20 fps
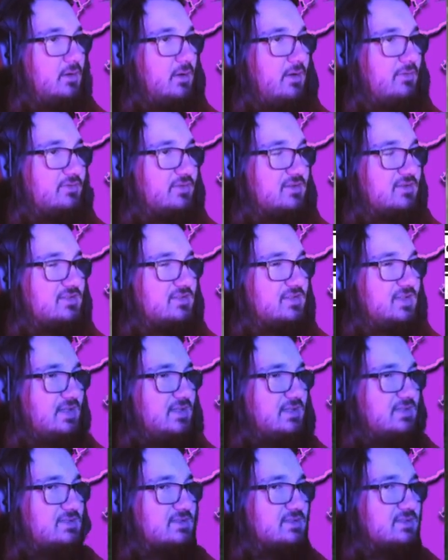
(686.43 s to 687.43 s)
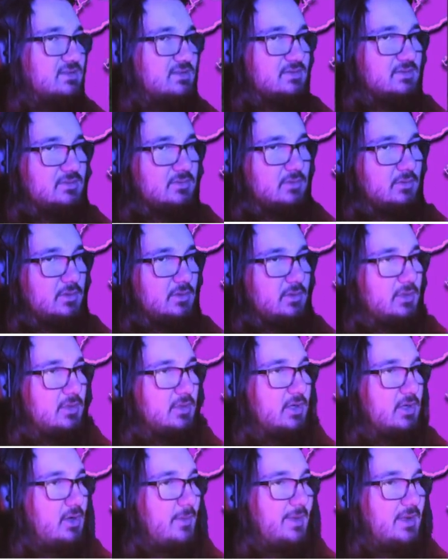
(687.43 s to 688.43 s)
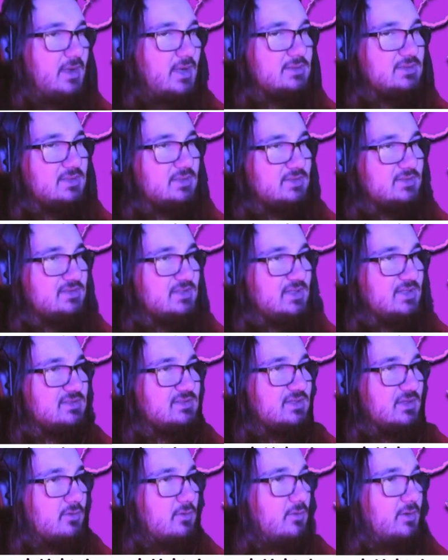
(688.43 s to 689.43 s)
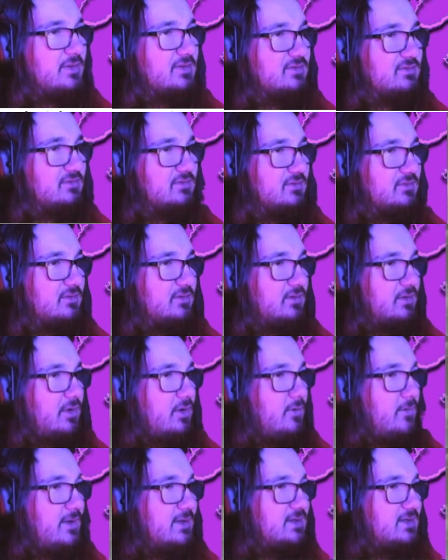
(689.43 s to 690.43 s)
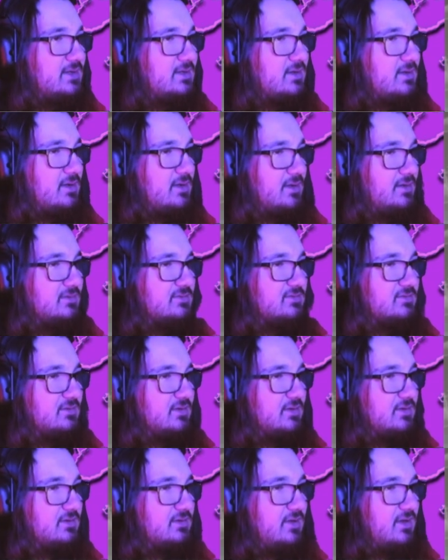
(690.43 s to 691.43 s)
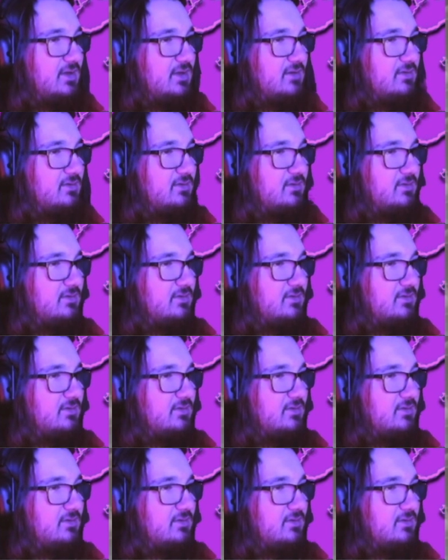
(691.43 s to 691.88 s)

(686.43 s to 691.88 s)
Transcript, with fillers: of the seeds? Uh, no, I mean not the seeds, the coins. No, I did not. Not yet.